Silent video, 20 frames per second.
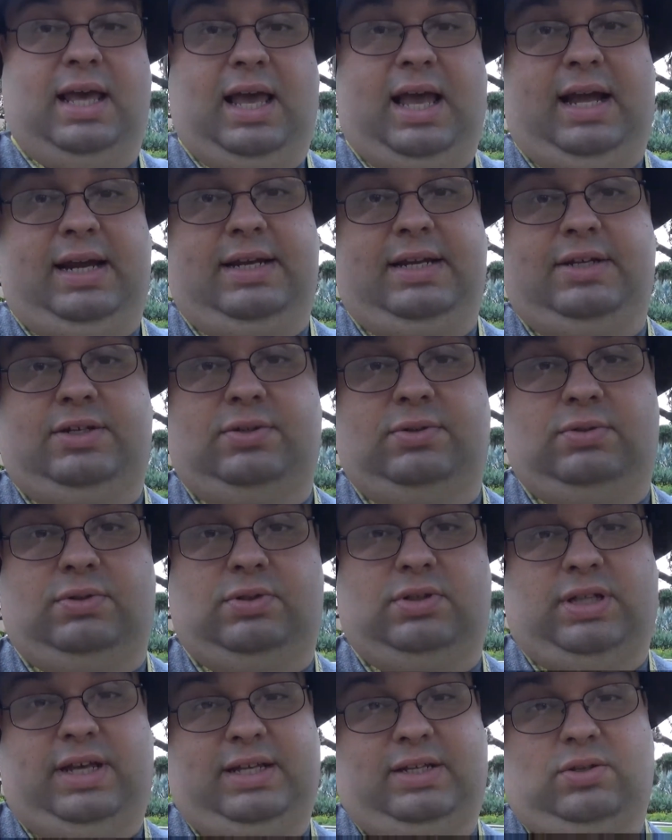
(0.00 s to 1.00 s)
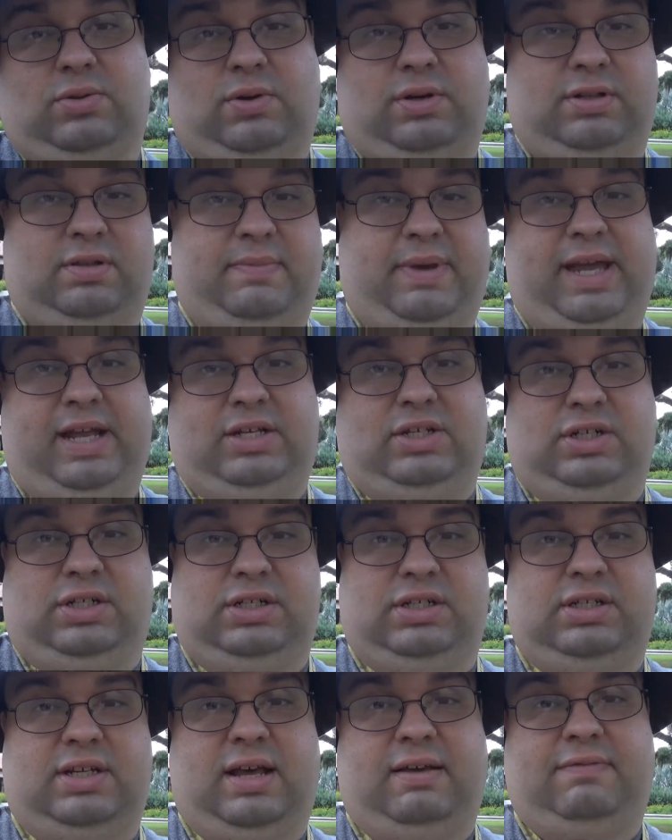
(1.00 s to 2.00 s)
I need to, to, like tour the mansion
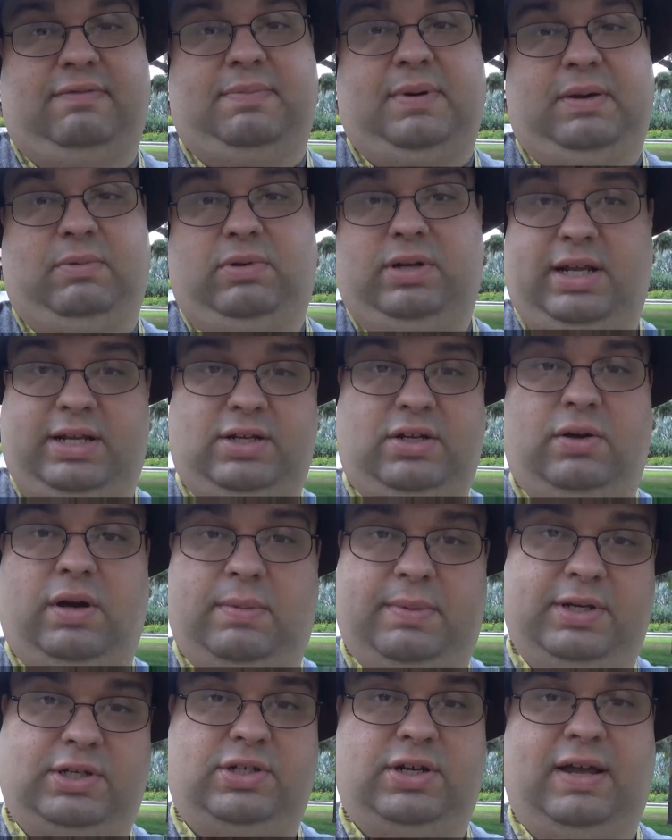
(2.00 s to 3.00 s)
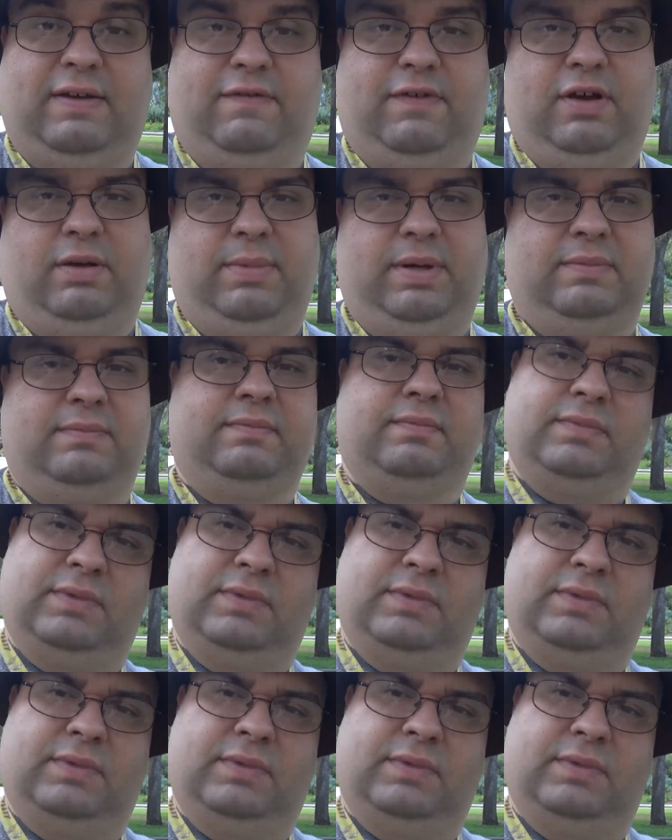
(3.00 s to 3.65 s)
and stuff, but when I do, I'll make sure I film it.